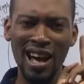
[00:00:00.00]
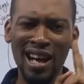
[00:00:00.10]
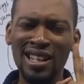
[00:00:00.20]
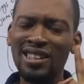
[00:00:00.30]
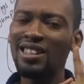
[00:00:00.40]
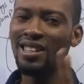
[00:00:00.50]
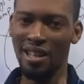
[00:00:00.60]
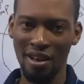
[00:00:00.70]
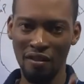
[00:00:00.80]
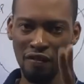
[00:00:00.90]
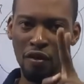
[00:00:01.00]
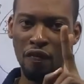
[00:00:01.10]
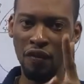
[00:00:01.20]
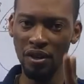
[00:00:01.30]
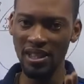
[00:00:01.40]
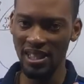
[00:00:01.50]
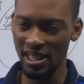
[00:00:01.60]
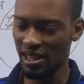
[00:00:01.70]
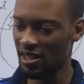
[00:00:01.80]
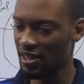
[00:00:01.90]
and for three
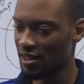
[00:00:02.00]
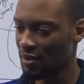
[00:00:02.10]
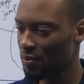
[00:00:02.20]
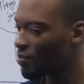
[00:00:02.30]
sets.